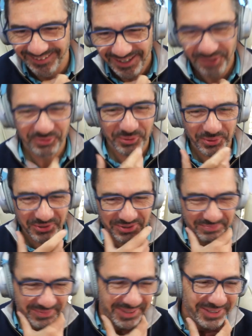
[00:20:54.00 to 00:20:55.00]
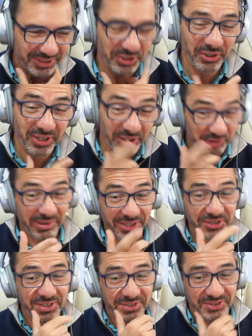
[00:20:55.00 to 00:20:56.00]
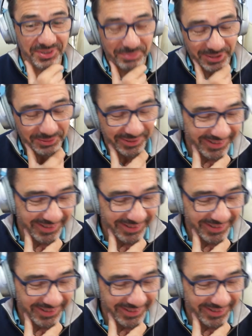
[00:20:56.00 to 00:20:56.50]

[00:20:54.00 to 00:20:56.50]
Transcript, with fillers: of course. Good, uh, correct answer, by the way.